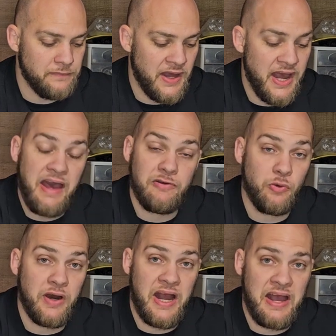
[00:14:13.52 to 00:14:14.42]
have it
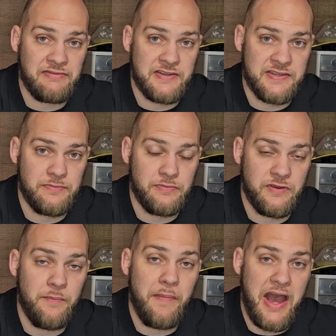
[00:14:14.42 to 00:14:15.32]
where I have
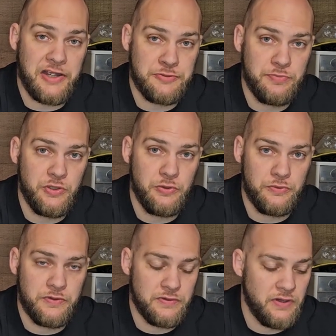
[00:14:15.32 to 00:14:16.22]
to mash mute
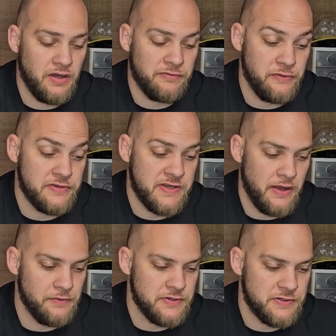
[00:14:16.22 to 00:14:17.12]
for the
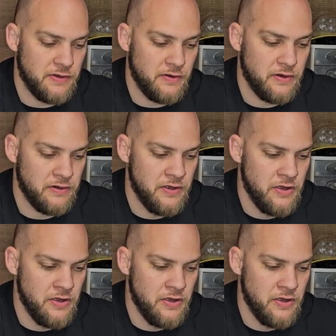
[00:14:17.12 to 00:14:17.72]
sound to start,